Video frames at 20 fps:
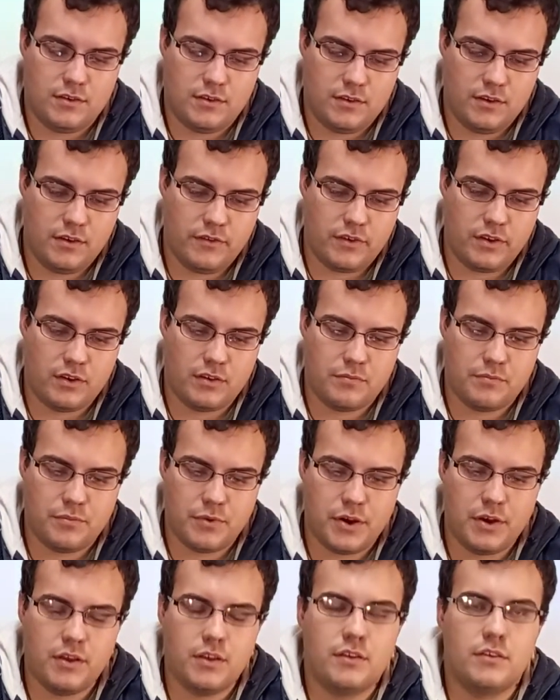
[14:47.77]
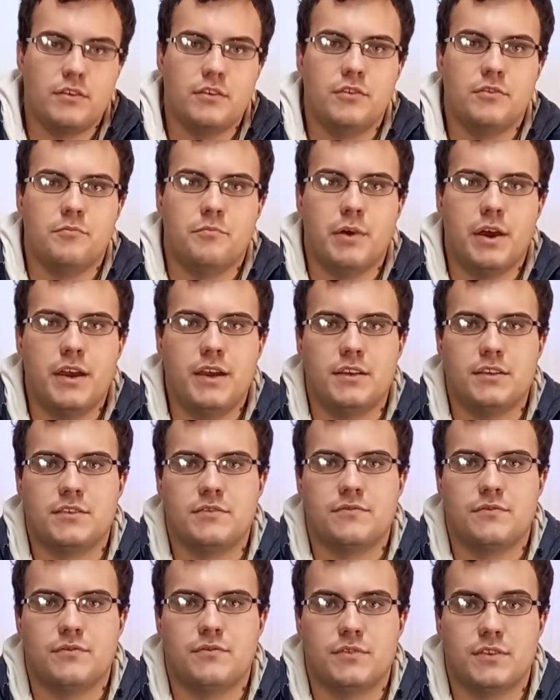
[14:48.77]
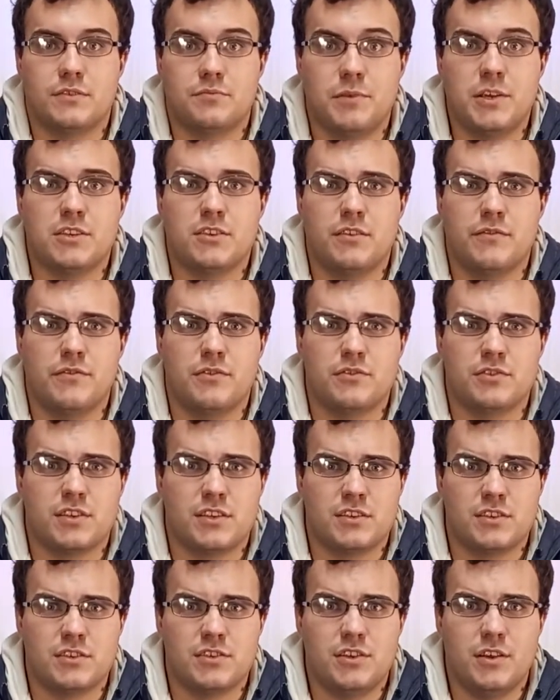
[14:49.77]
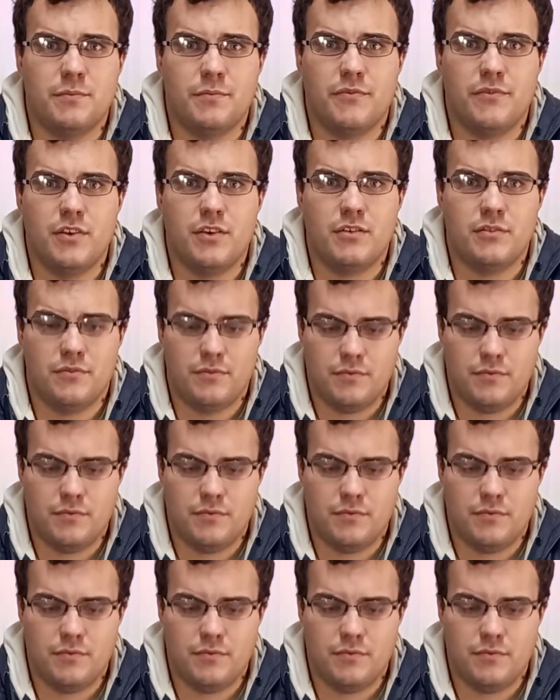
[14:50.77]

Even pretty good bass, especially for such a cheap phone.